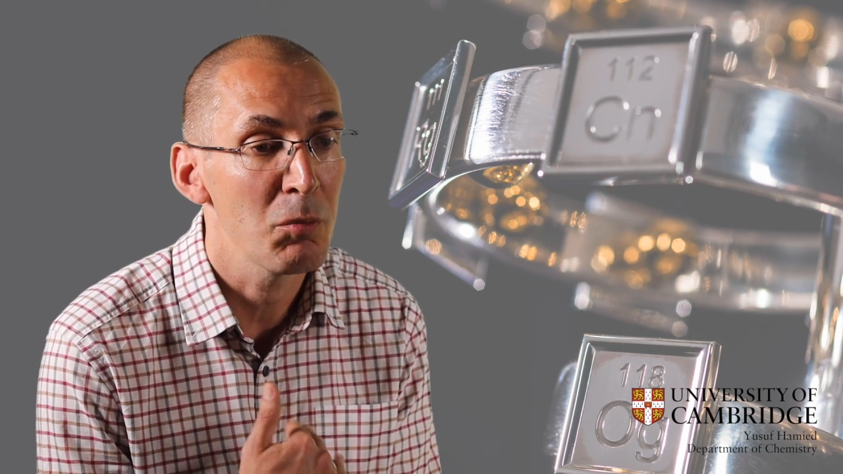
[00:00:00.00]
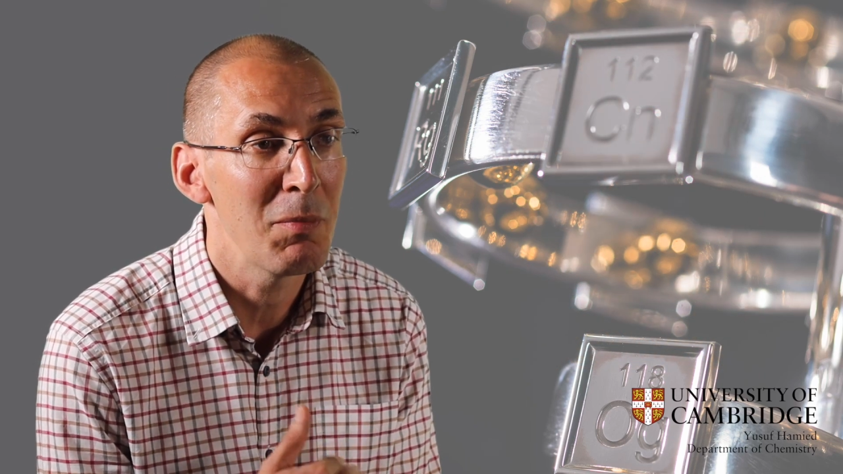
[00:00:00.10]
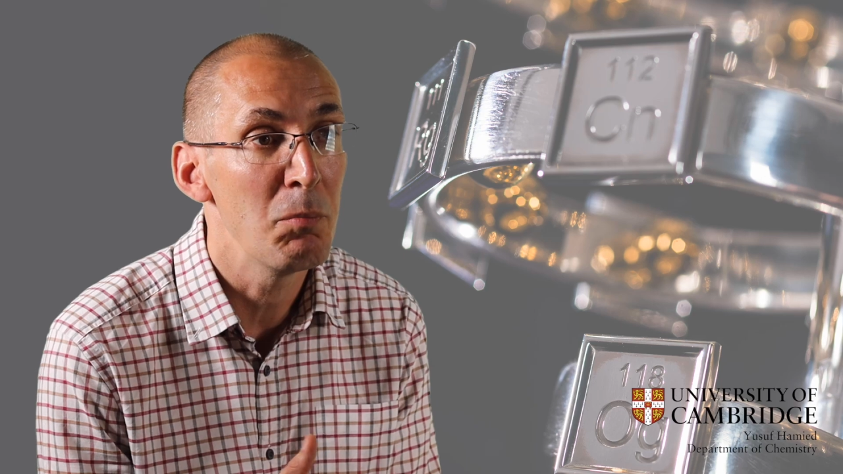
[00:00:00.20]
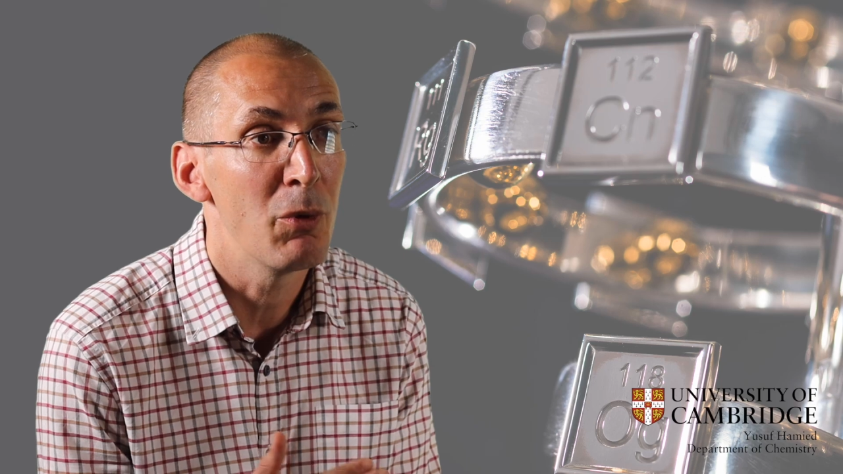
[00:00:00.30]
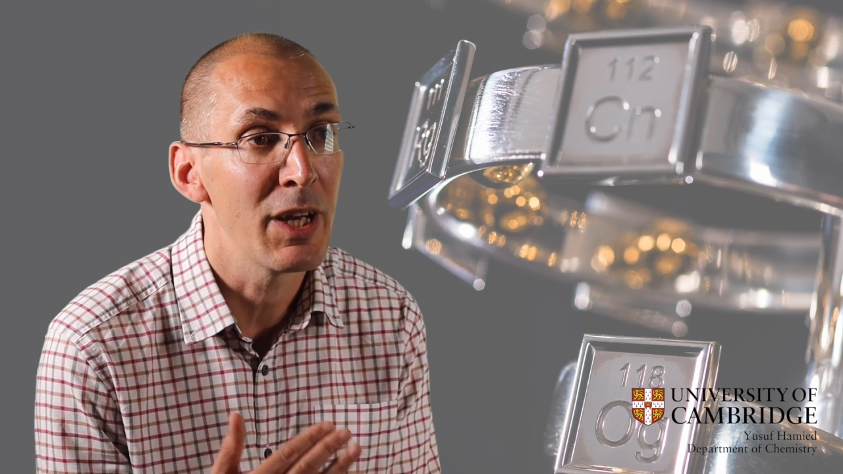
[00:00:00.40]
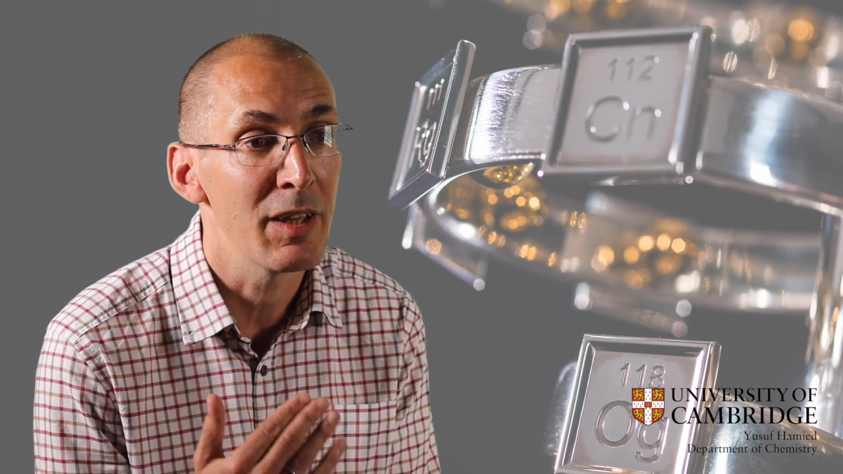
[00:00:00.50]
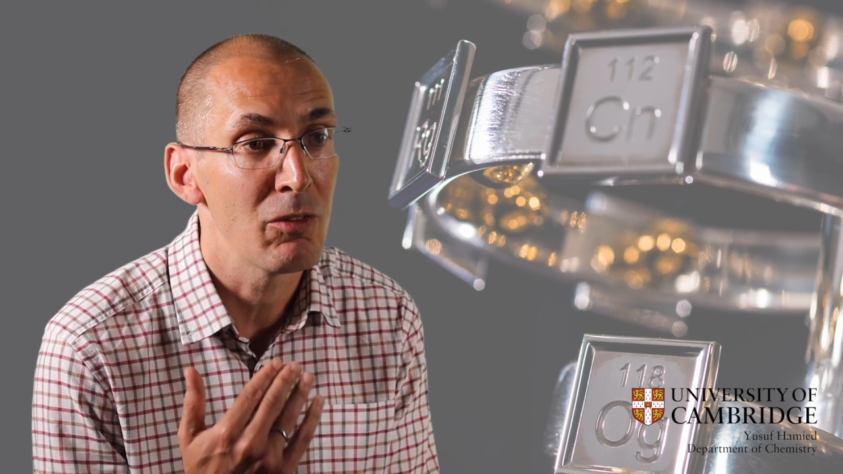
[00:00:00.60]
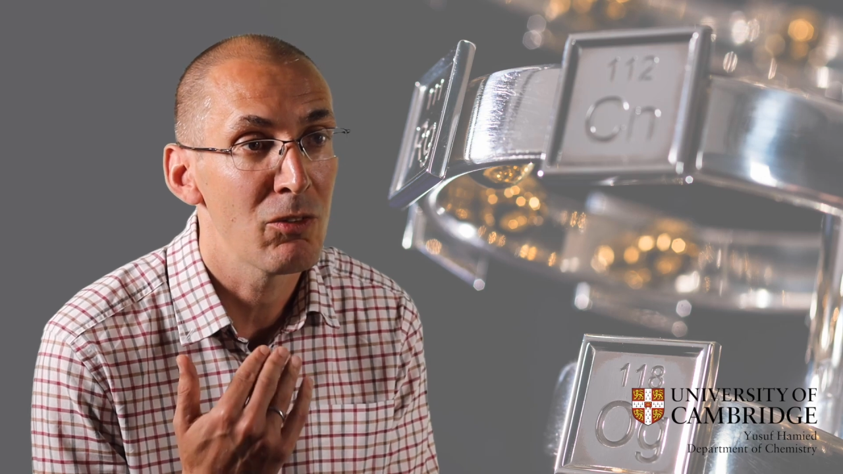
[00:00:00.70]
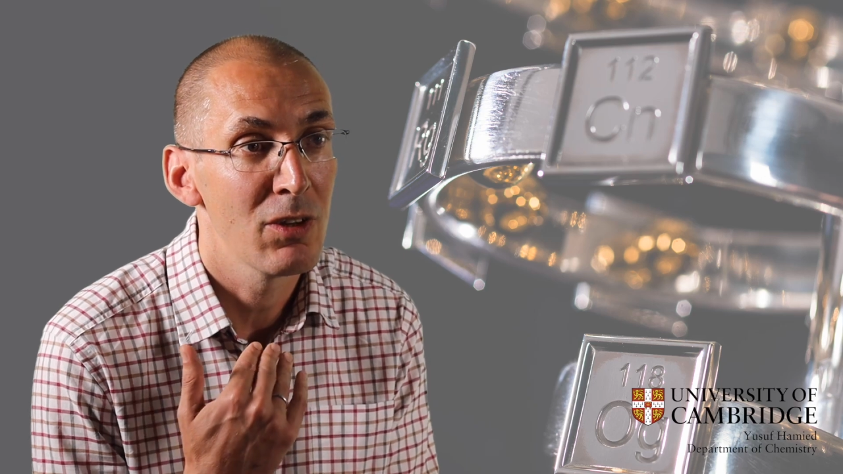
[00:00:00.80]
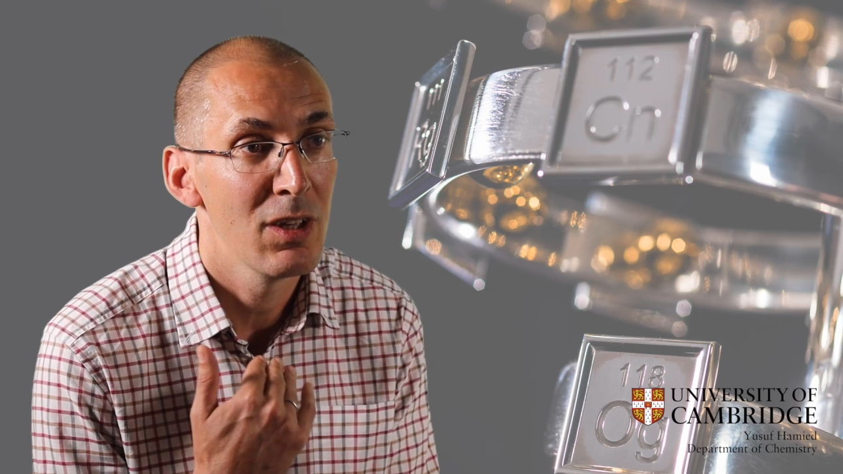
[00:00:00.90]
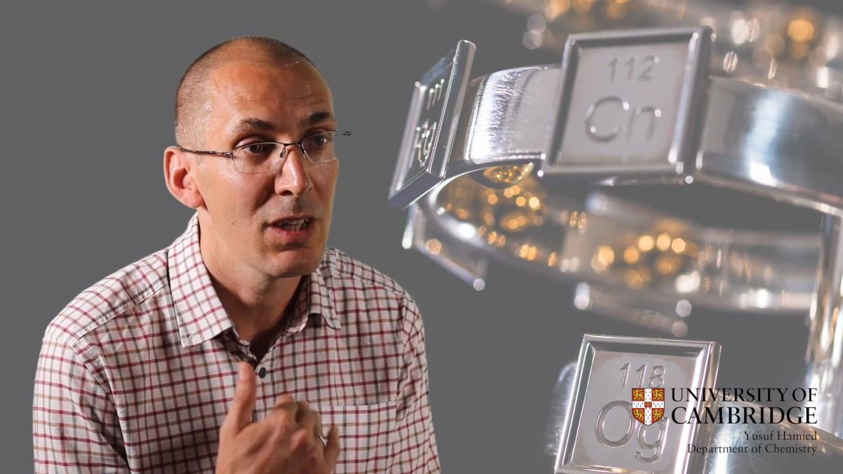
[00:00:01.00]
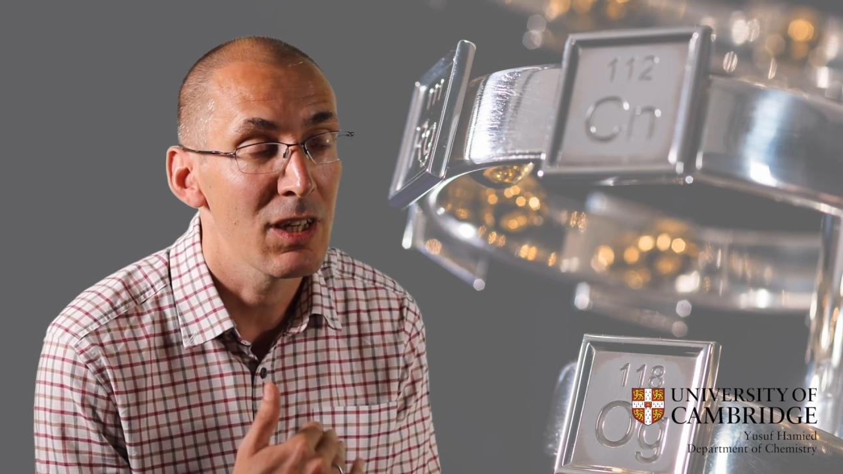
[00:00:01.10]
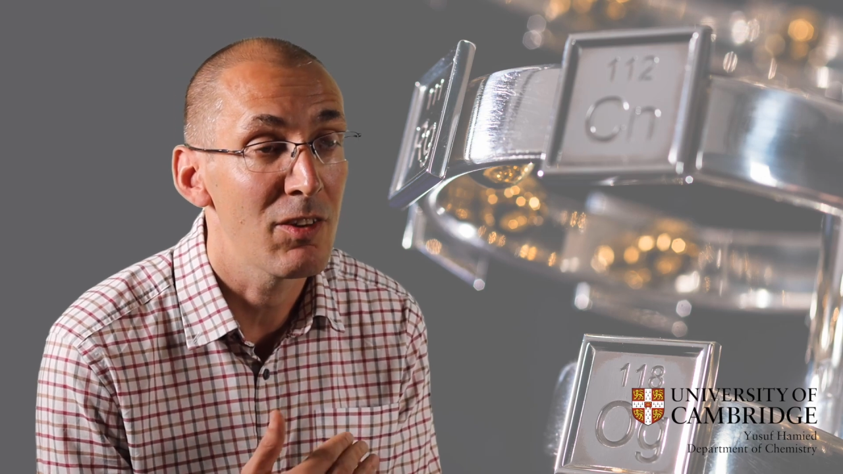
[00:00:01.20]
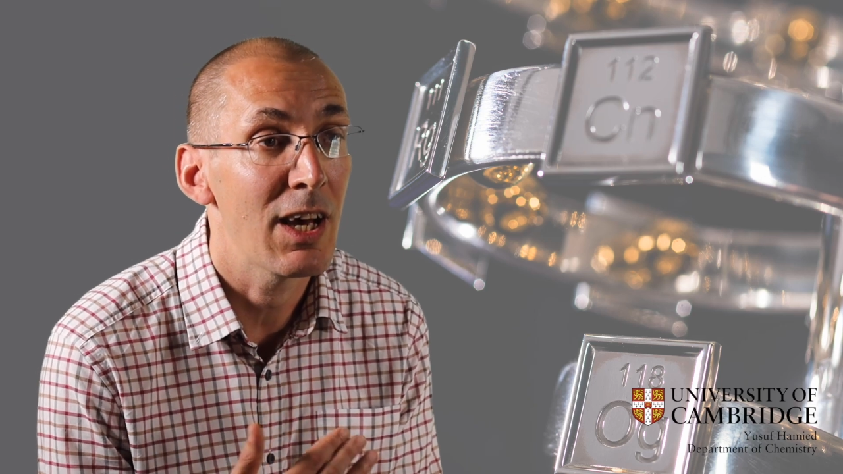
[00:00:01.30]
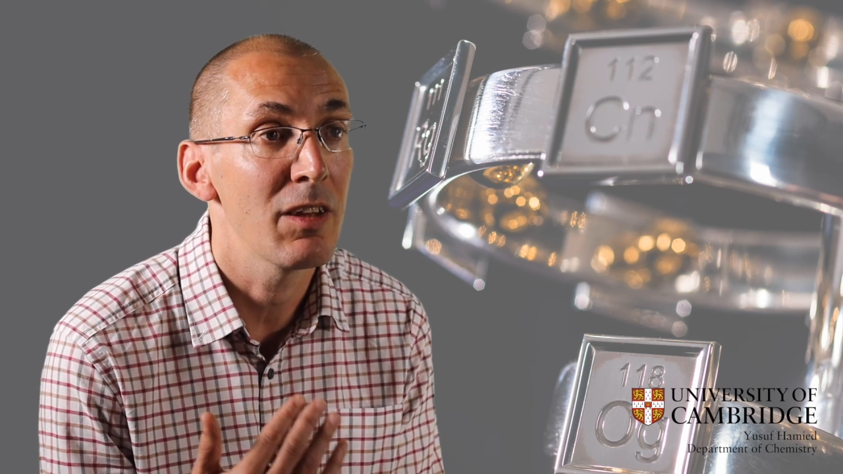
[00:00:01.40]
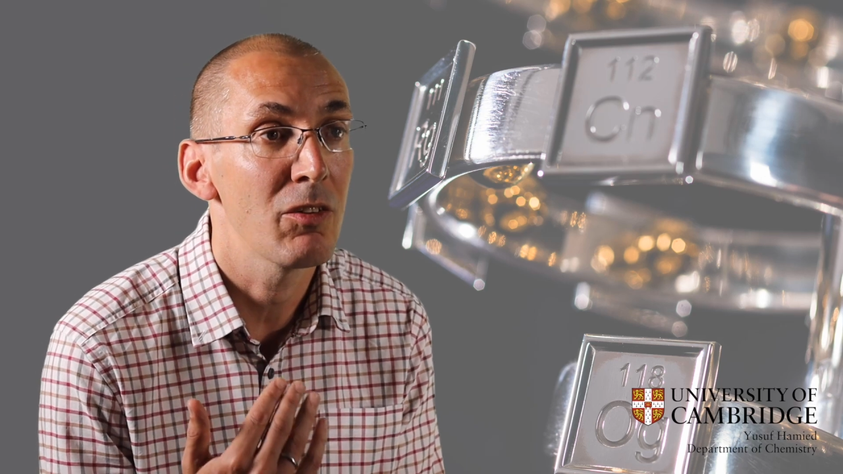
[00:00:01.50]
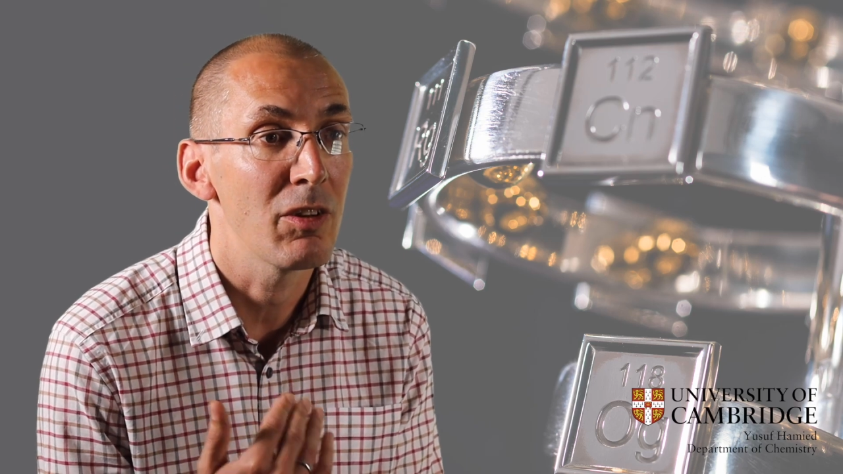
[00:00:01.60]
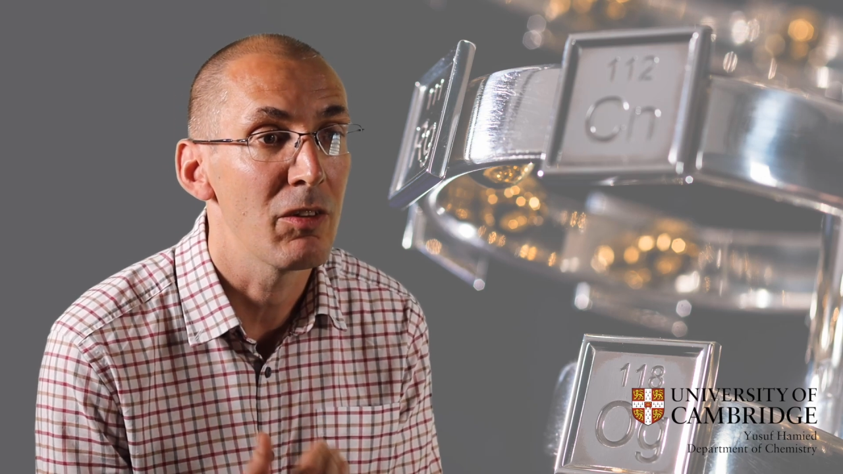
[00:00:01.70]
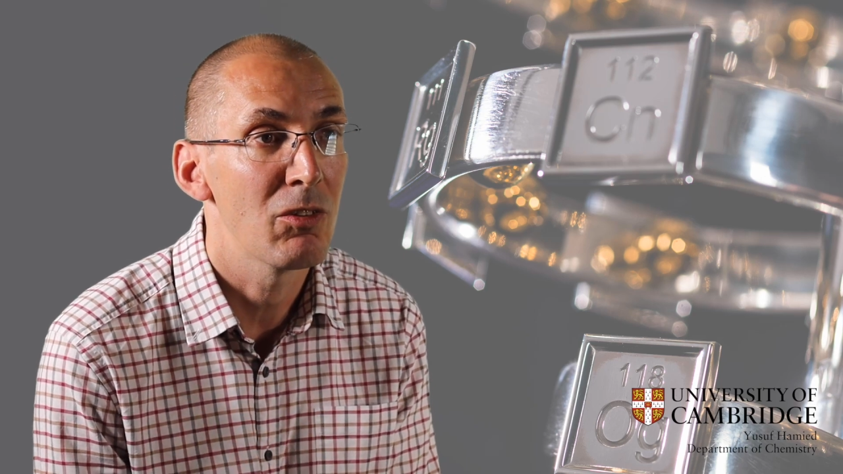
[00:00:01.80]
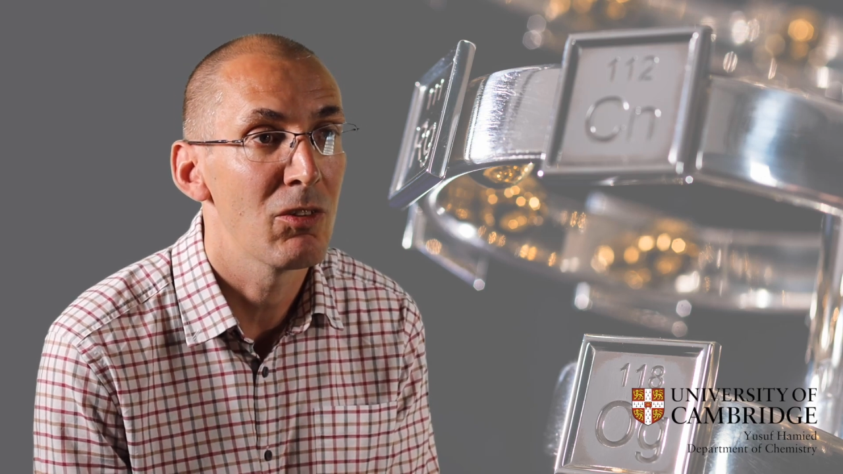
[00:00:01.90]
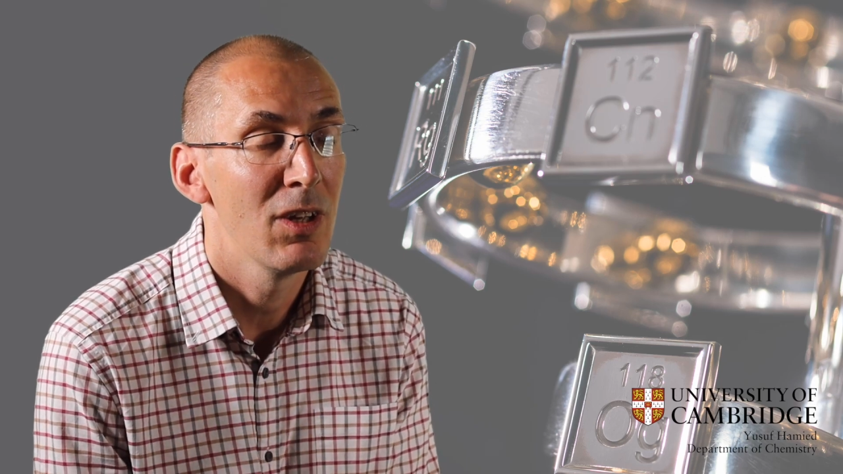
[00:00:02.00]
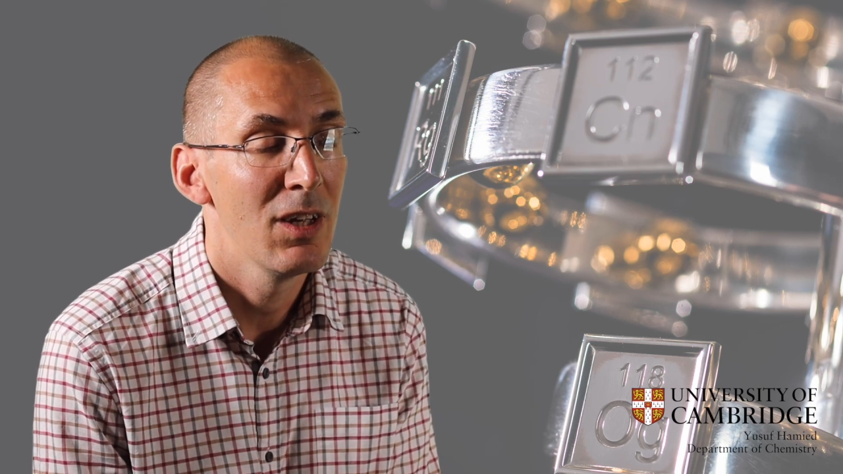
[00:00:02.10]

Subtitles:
membranes, catalysis,